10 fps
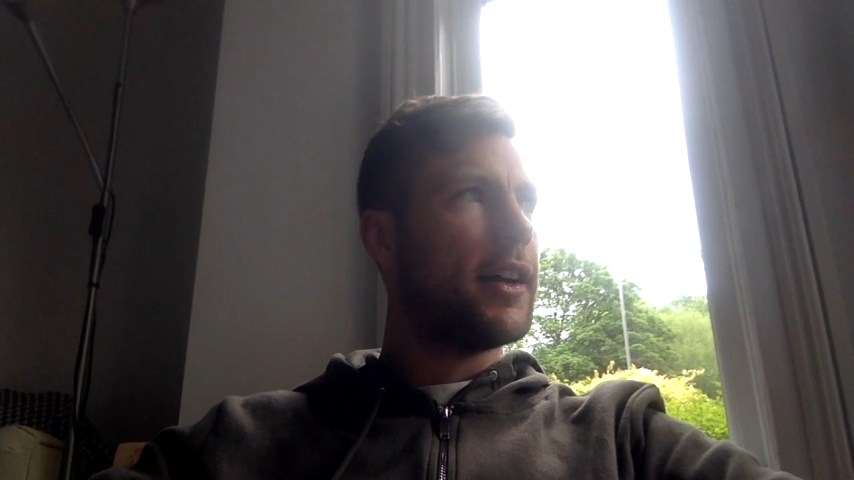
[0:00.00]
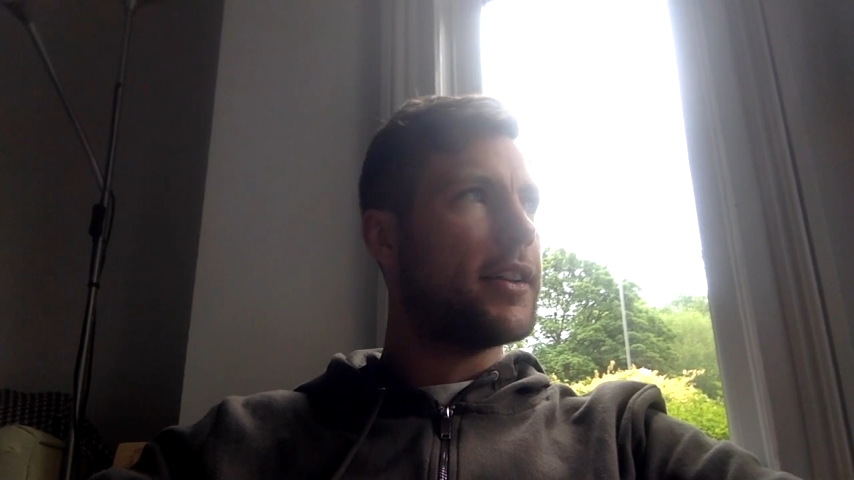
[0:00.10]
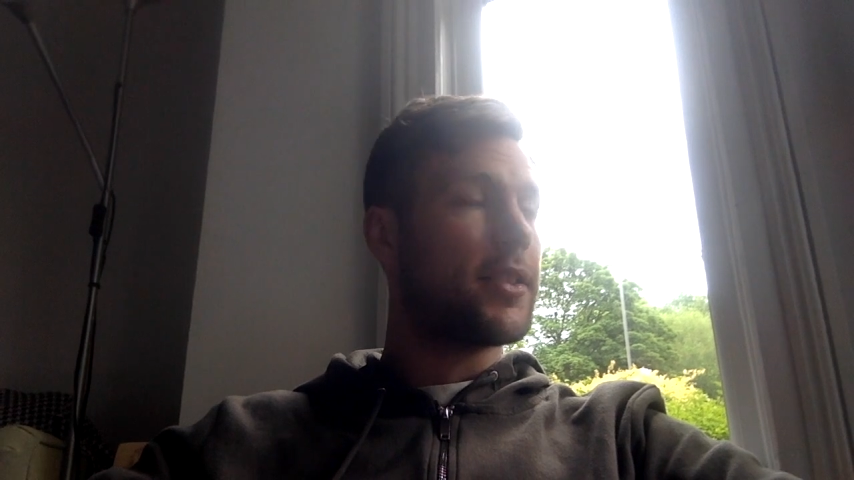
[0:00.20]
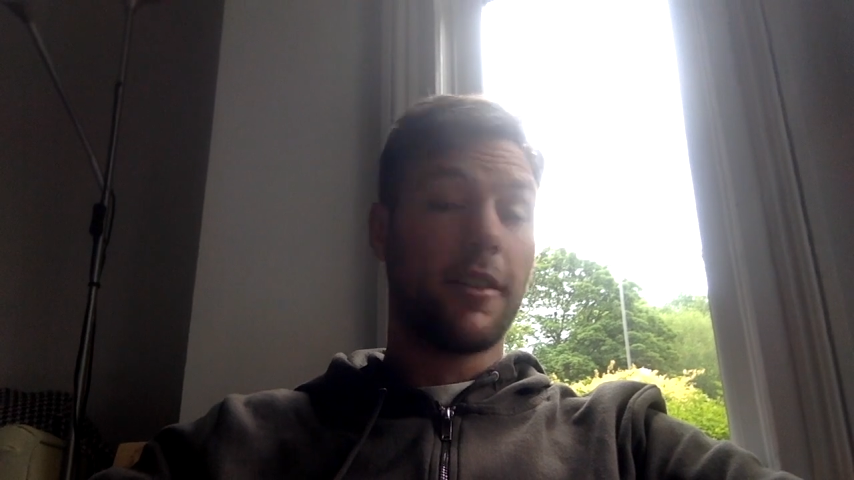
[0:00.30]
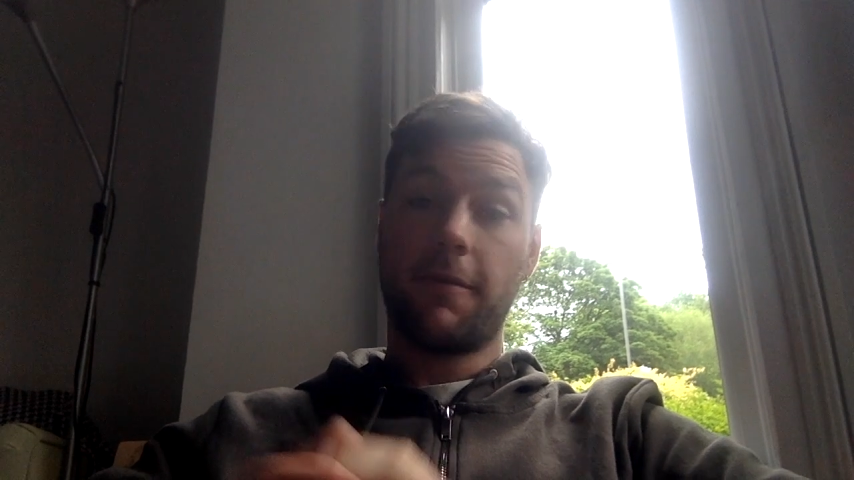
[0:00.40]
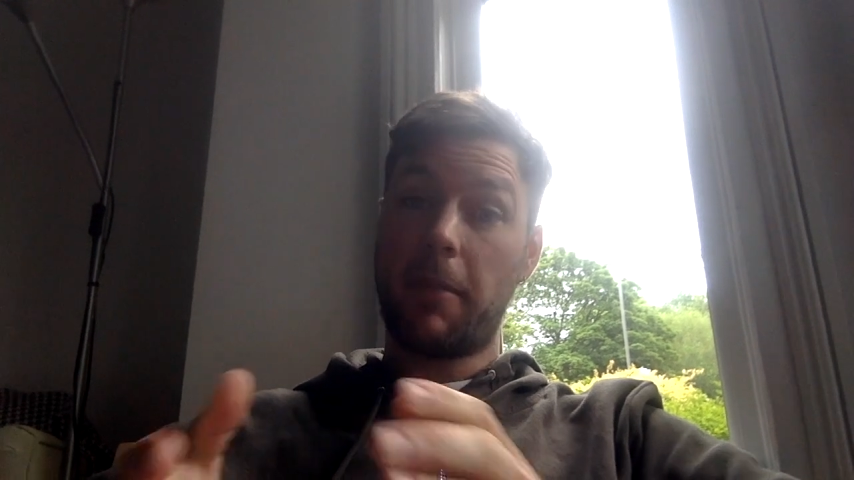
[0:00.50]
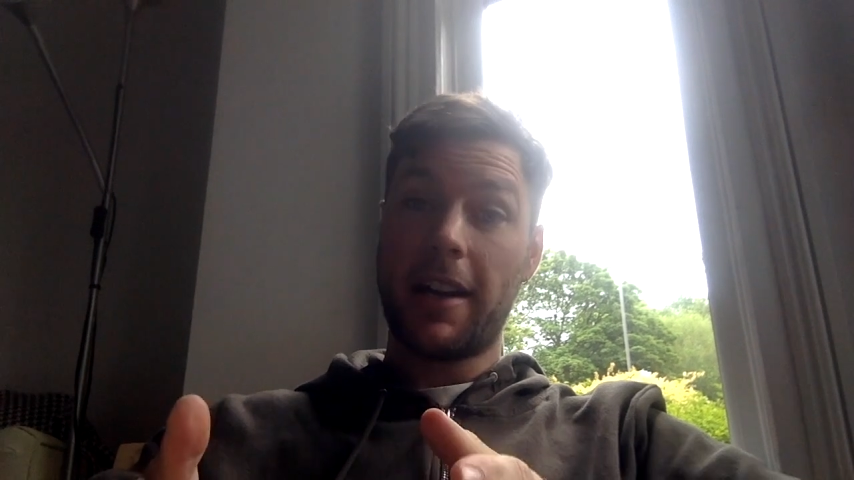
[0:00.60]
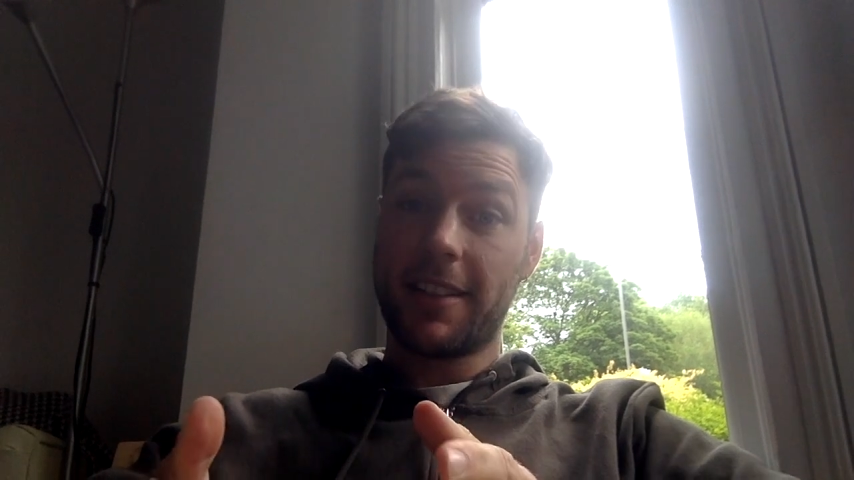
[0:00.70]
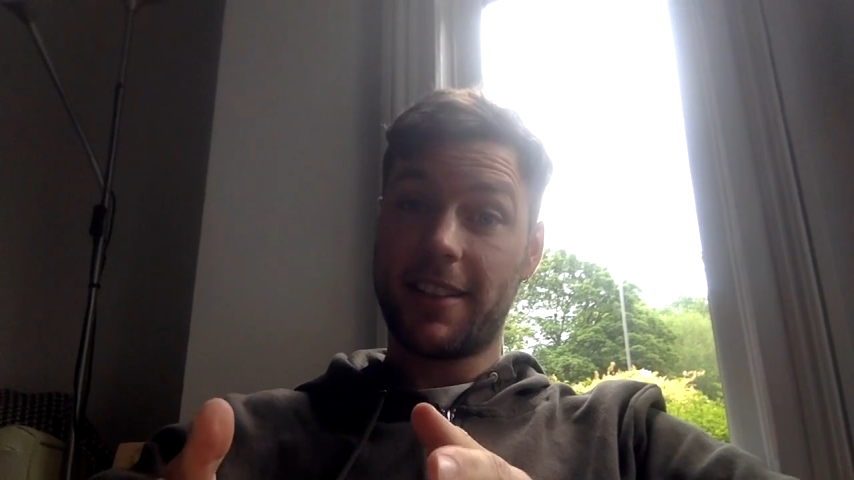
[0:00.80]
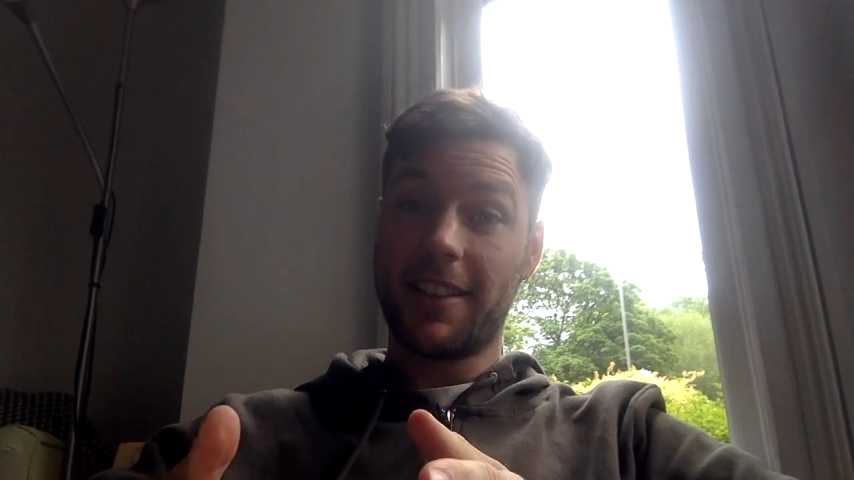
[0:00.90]
So I've
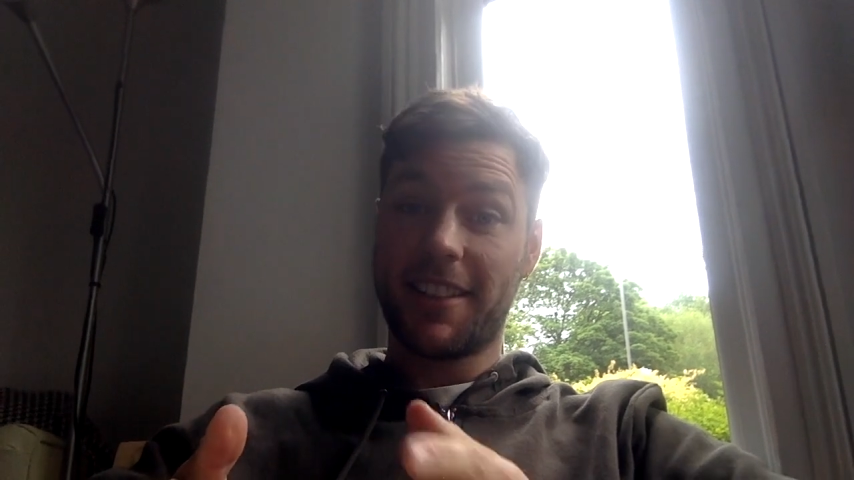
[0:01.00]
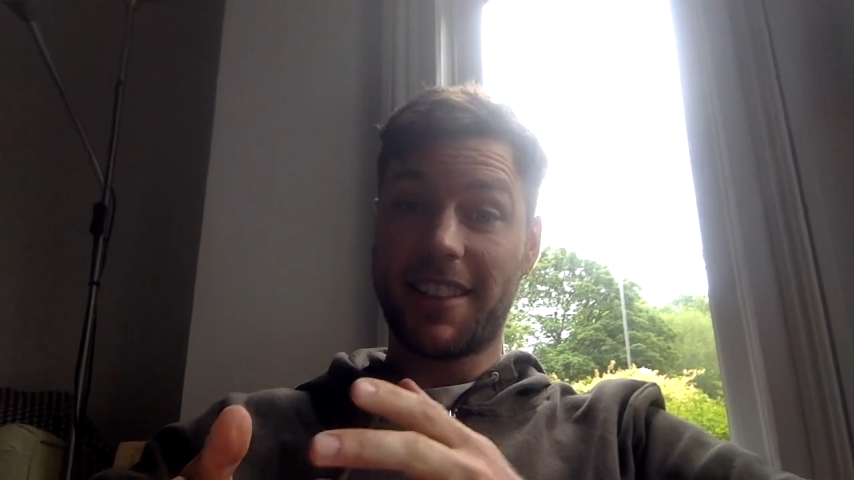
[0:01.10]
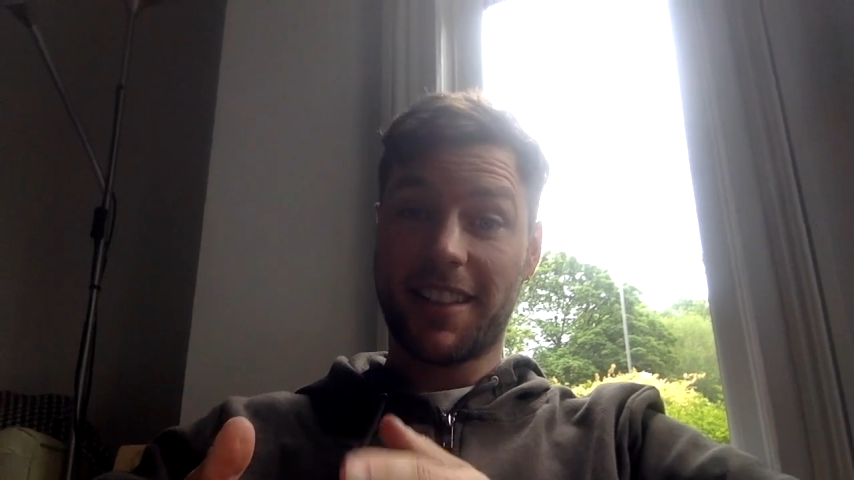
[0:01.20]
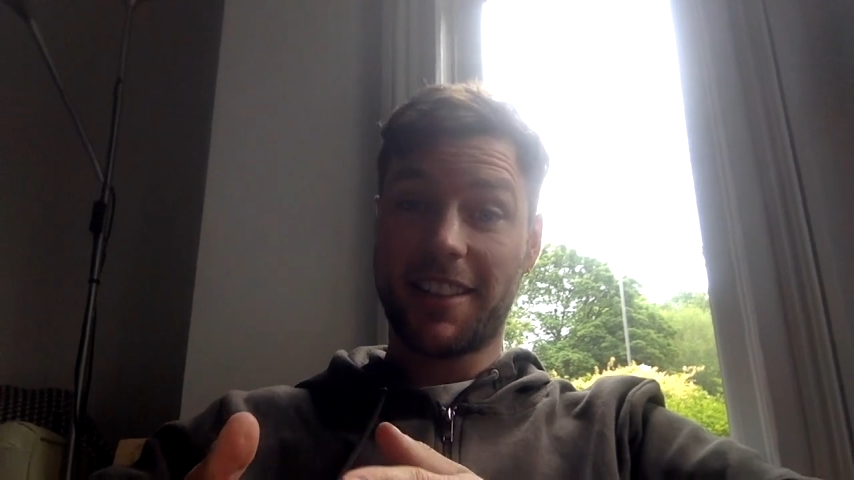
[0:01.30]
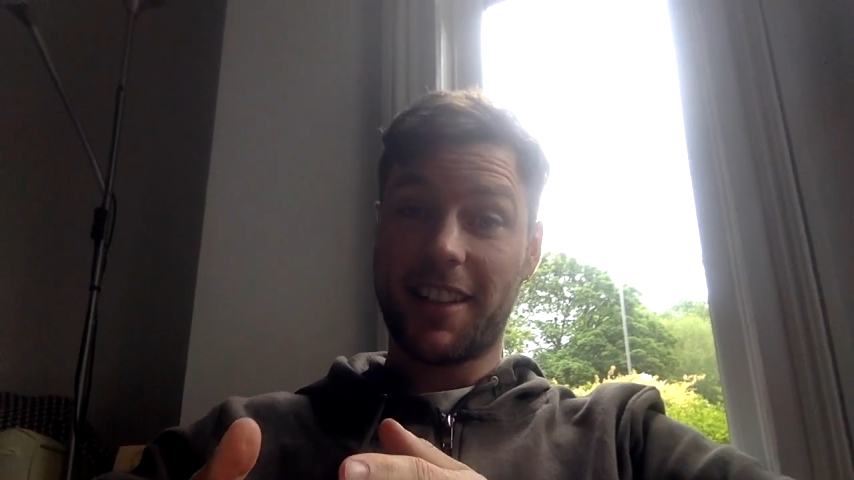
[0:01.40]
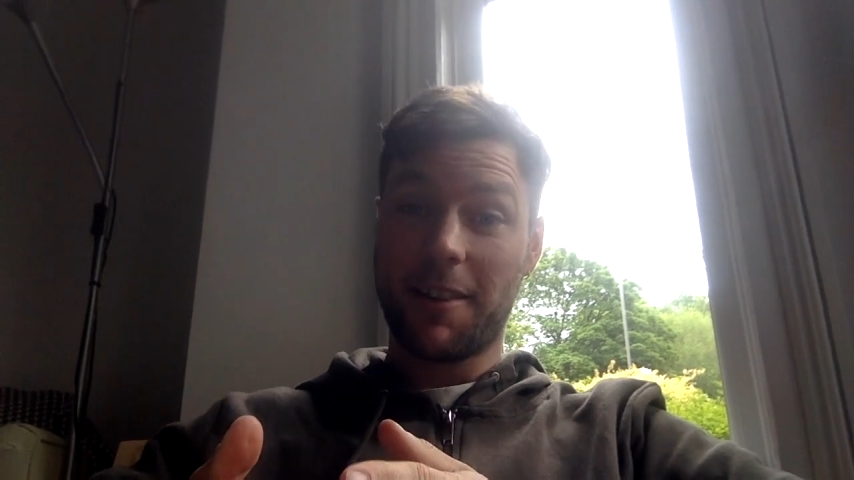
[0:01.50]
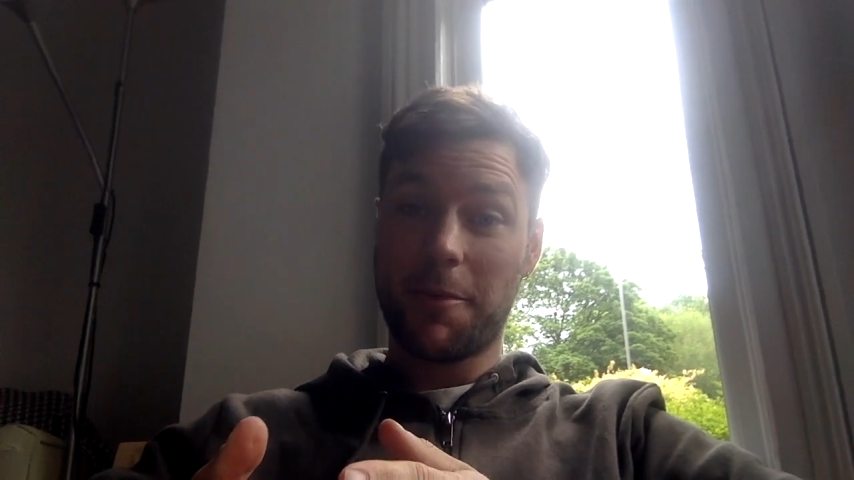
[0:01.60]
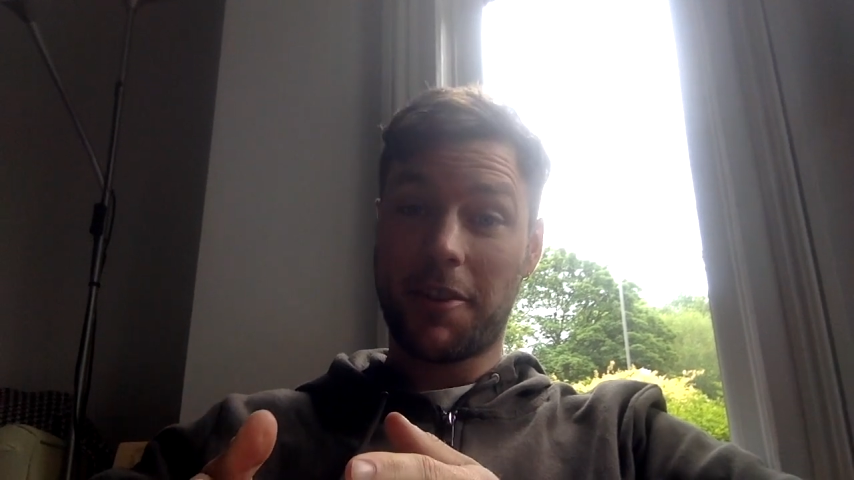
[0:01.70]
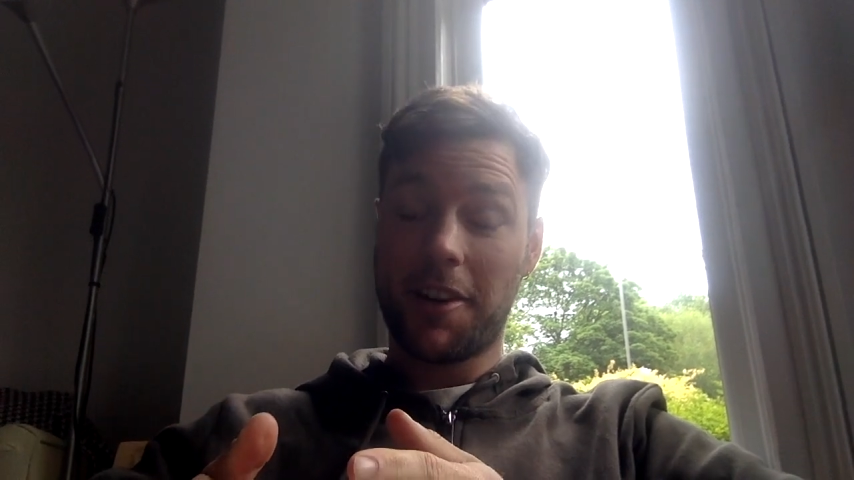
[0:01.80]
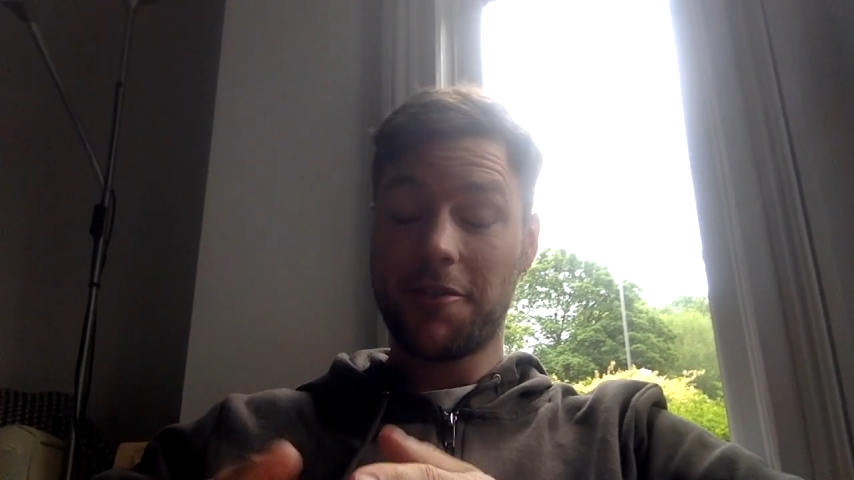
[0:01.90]
passed it the second
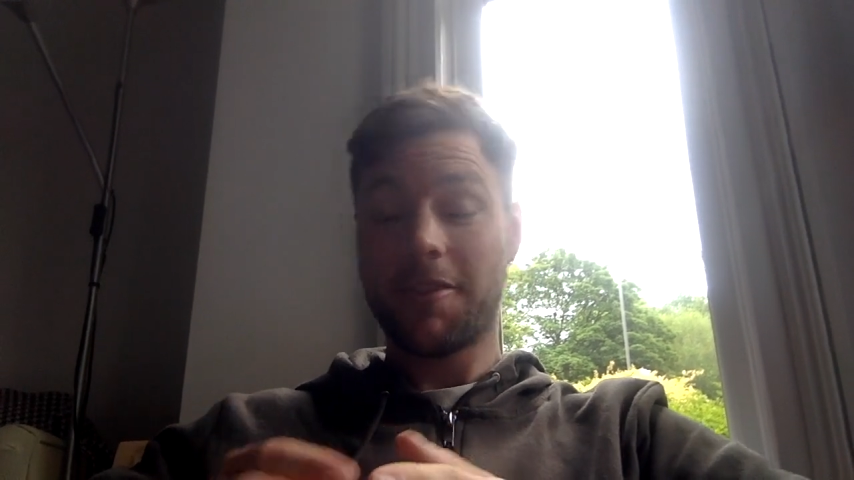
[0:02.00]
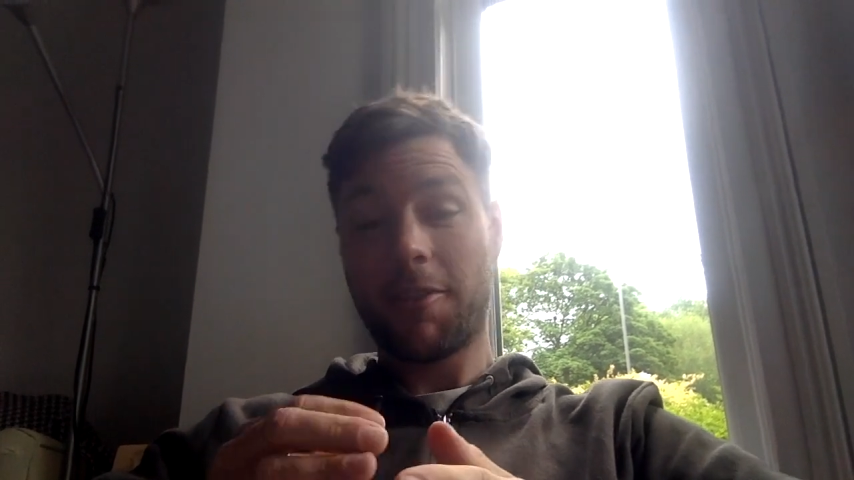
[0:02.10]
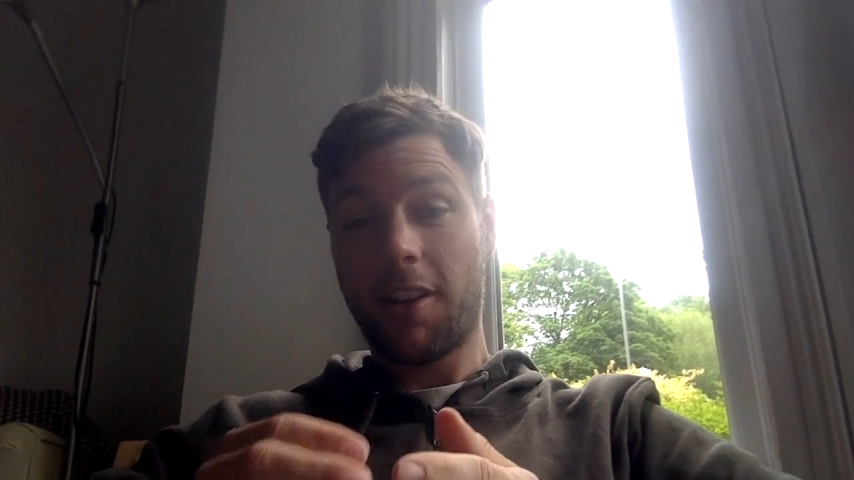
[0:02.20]
time around